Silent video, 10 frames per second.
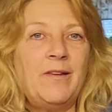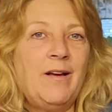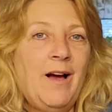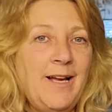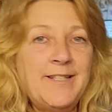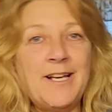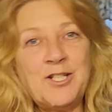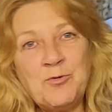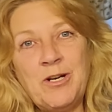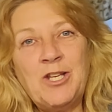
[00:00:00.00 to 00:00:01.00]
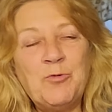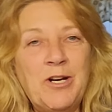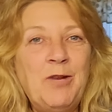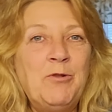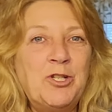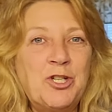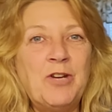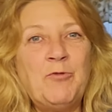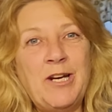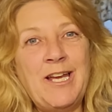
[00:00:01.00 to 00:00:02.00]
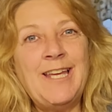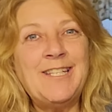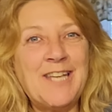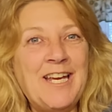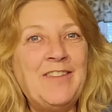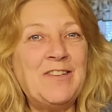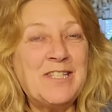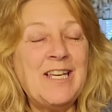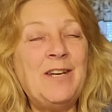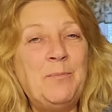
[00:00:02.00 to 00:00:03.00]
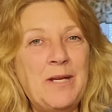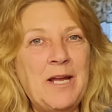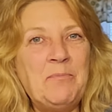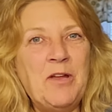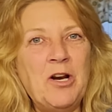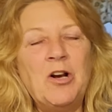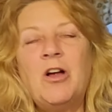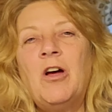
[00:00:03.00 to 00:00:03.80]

hindsight's 2020. We should have went ahead and taken the tent and been up there.